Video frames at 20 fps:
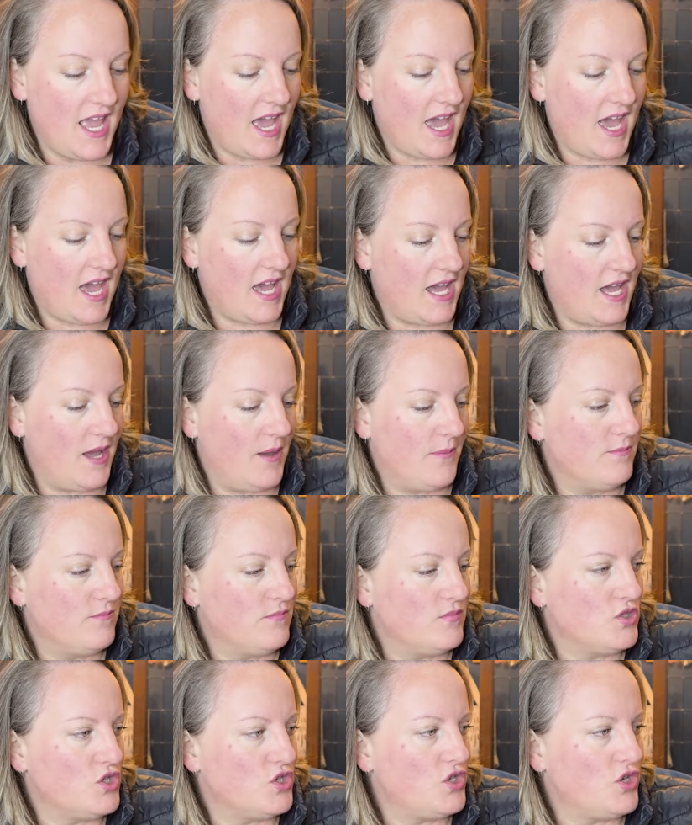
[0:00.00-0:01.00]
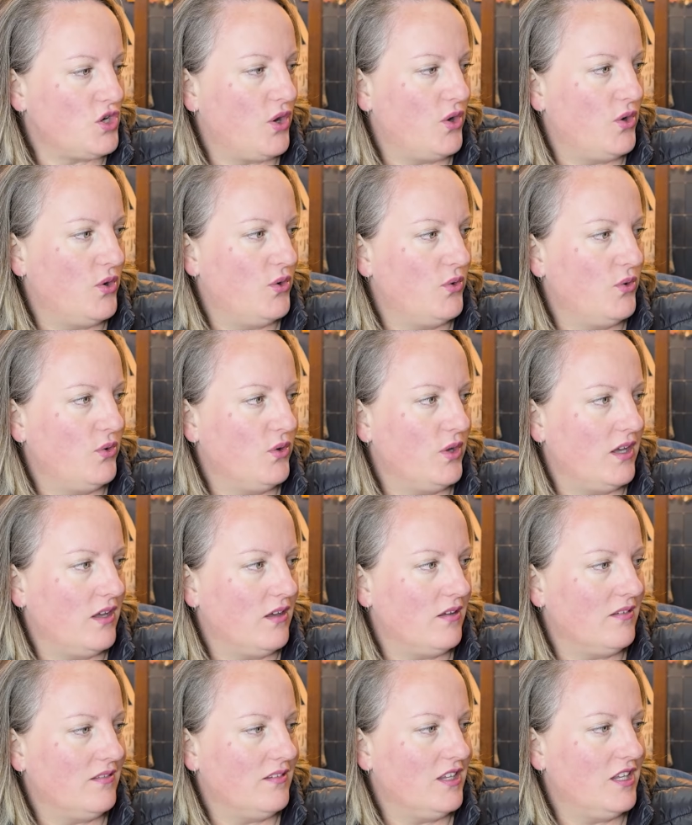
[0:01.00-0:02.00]
So
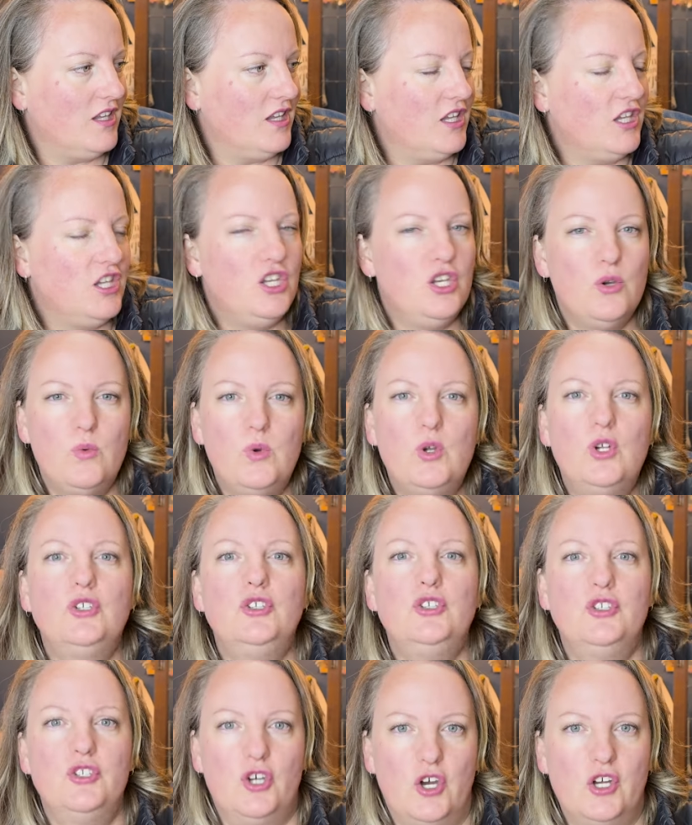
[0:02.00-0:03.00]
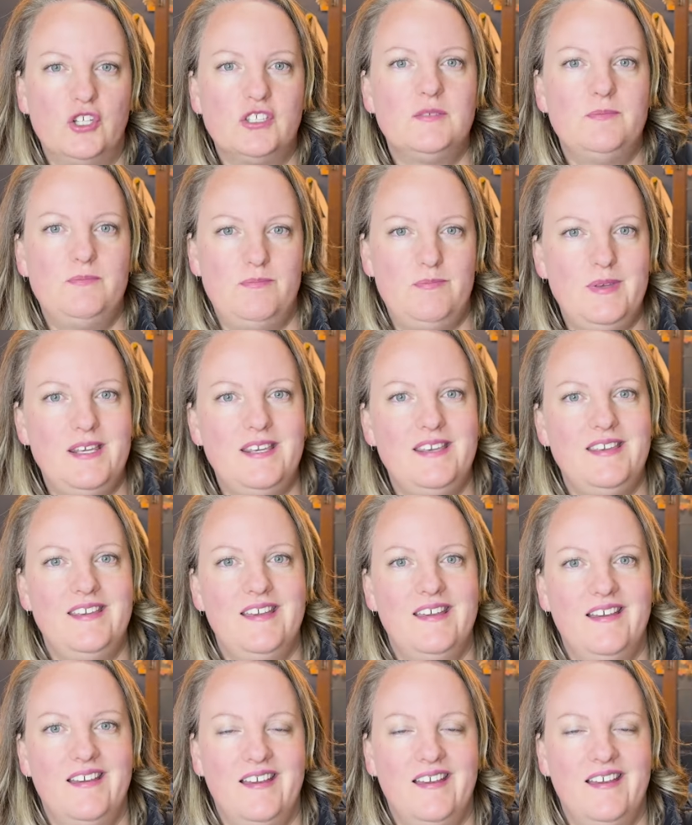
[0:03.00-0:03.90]
you will not be